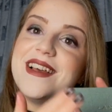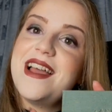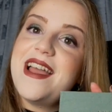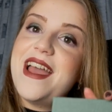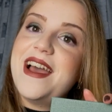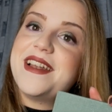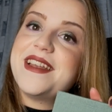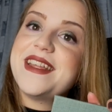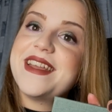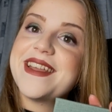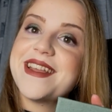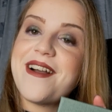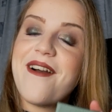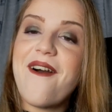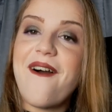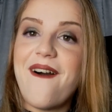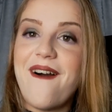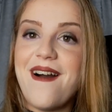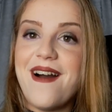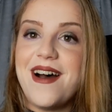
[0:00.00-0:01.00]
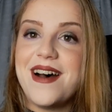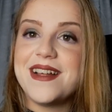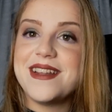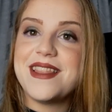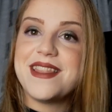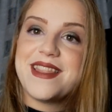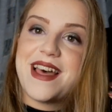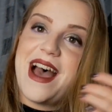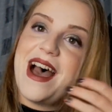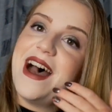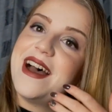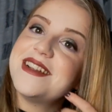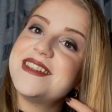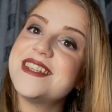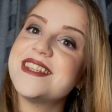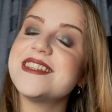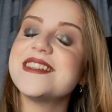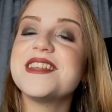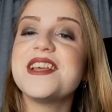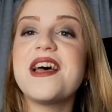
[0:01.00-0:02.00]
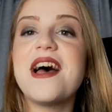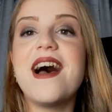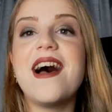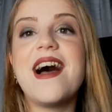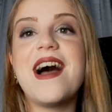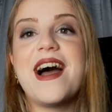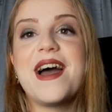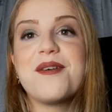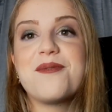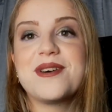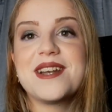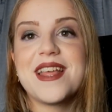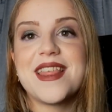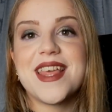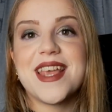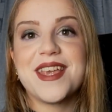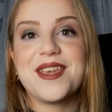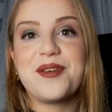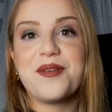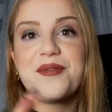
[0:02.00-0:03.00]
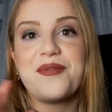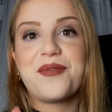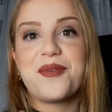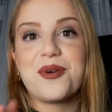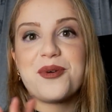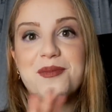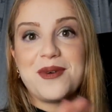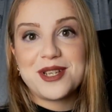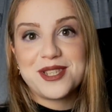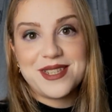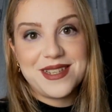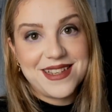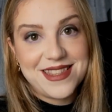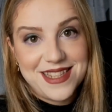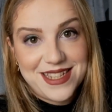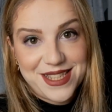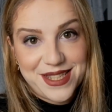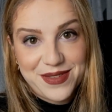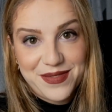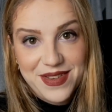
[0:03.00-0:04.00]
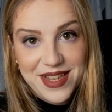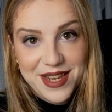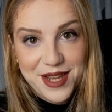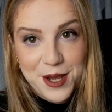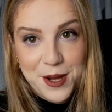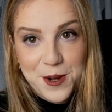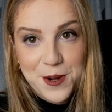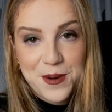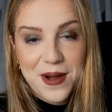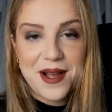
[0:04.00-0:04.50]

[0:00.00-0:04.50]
ending on that, I want to thank you for watching this video.